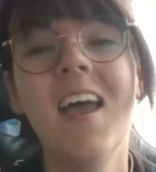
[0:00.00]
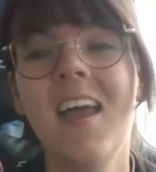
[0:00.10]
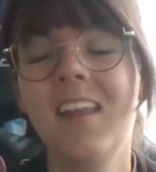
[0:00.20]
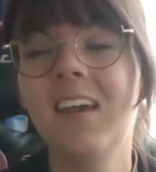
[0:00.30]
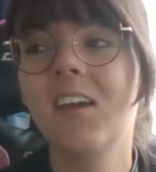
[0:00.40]

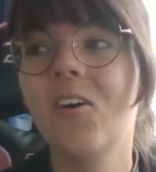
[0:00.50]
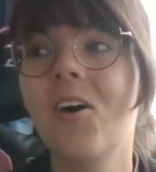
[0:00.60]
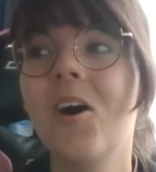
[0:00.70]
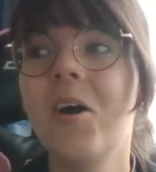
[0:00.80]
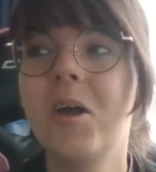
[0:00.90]
And I
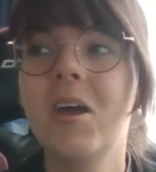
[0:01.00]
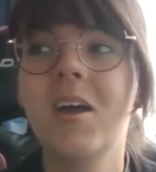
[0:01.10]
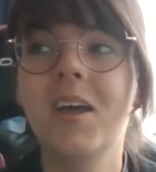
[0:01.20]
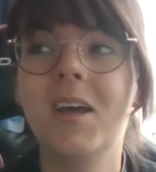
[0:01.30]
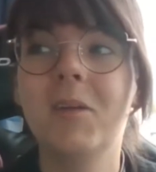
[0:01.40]
got
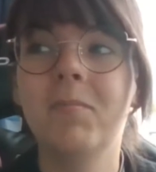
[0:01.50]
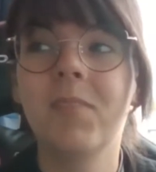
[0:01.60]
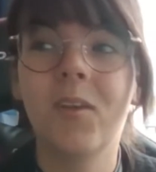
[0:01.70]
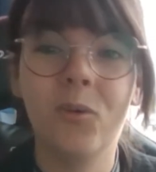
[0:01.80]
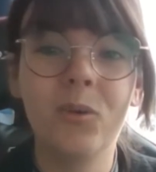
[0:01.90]

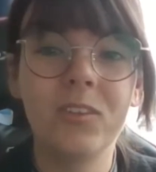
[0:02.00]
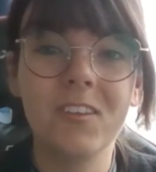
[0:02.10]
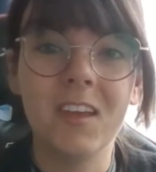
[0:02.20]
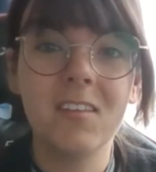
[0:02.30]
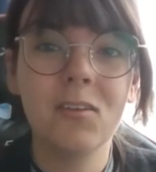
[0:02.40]
a whole
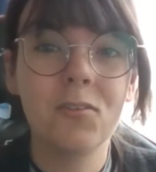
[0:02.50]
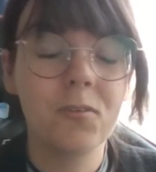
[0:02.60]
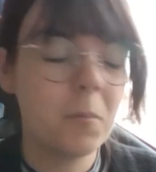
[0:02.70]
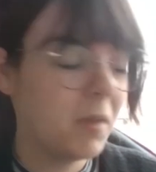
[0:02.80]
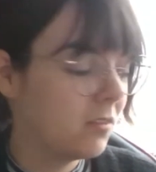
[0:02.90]
set
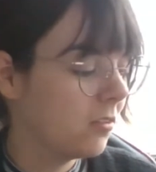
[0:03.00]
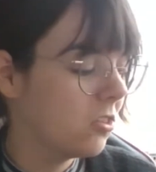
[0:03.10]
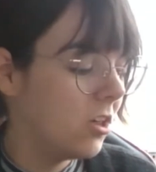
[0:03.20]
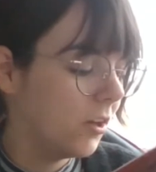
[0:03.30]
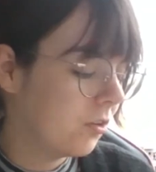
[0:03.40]
of metal
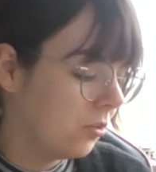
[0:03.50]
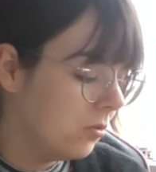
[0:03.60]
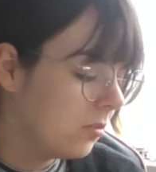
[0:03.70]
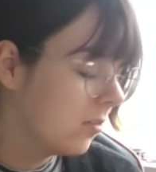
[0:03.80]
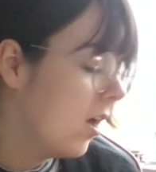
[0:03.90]
Chio
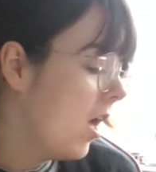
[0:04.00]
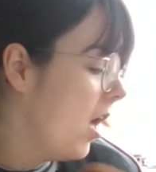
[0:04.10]
Goose.